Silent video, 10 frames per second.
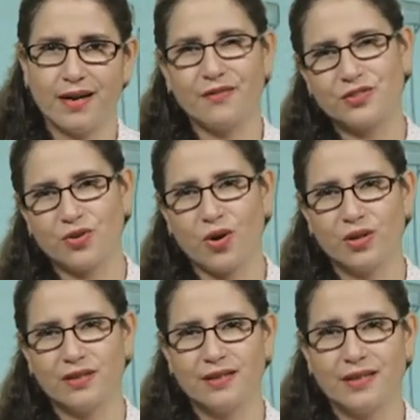After
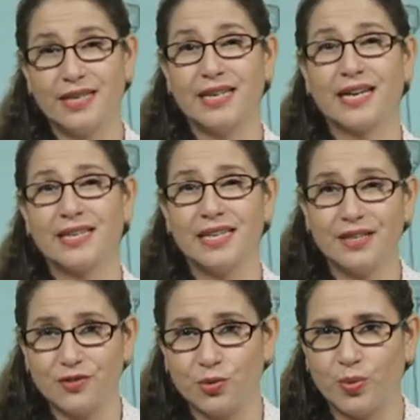all, he had
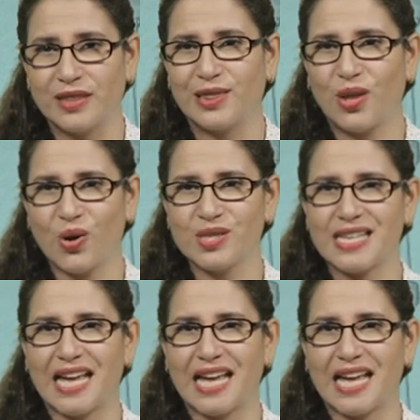lived with locks